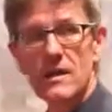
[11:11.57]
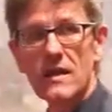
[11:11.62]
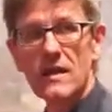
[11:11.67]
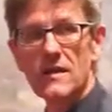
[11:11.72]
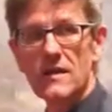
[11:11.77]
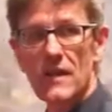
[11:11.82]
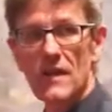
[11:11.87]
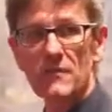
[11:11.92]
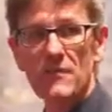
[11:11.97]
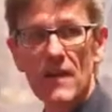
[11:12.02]

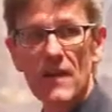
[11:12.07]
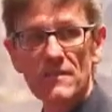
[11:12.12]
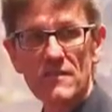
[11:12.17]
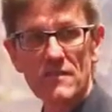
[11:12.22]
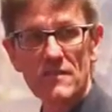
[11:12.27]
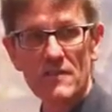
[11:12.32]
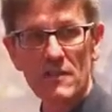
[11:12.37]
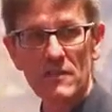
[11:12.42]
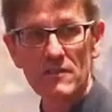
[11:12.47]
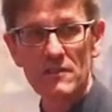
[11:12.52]
in that phase of the
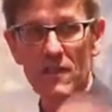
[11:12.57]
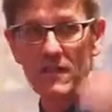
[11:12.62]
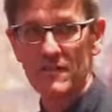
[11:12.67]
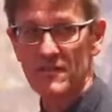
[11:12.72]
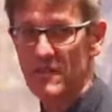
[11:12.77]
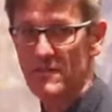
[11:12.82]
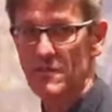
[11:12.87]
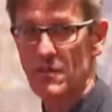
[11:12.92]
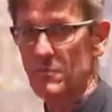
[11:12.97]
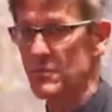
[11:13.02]
cell cycle. And
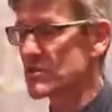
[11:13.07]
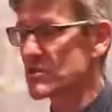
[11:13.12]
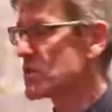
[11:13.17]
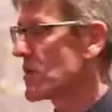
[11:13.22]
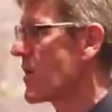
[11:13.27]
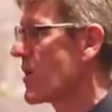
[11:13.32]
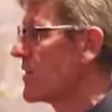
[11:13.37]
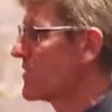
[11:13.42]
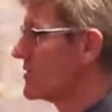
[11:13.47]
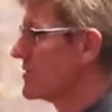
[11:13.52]
that's what we
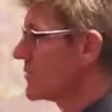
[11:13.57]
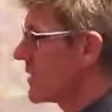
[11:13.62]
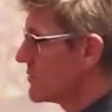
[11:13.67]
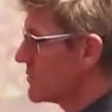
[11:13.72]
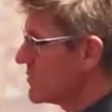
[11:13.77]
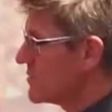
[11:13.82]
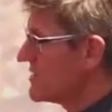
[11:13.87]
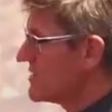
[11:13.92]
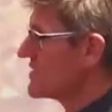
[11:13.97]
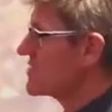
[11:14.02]
showed, that
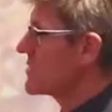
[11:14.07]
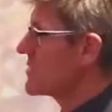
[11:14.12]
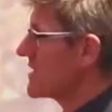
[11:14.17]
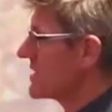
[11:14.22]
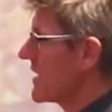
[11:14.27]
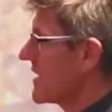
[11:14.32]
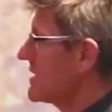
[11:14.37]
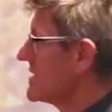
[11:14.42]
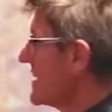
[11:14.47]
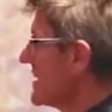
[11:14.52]
when we restrict that